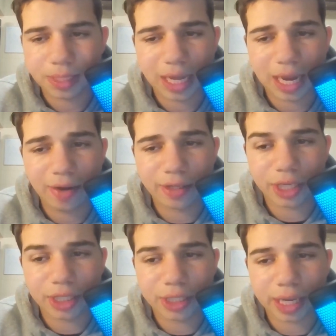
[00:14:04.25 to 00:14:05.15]
And Aaron
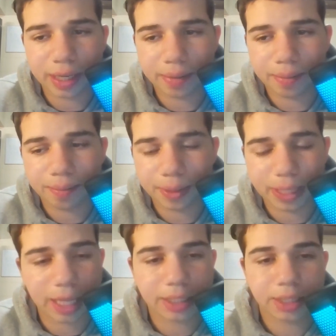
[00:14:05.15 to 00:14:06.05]
Judge did it. But
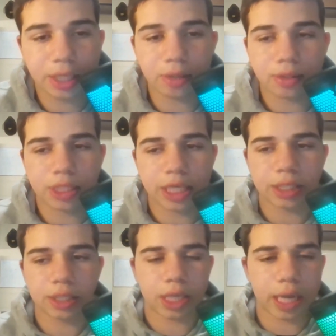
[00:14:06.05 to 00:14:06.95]
that's,
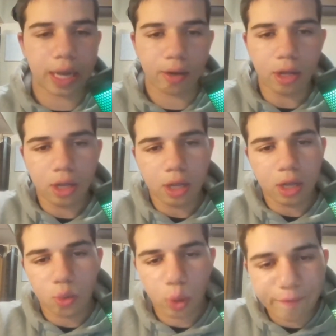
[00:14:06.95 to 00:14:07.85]
seasons ago.
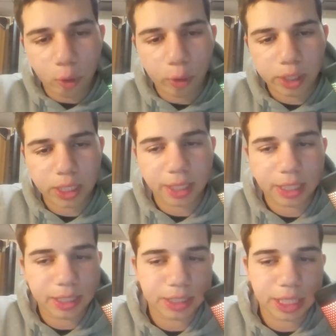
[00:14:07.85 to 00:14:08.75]
We're focused on
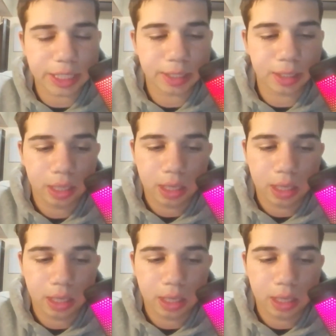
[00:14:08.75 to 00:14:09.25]
this season.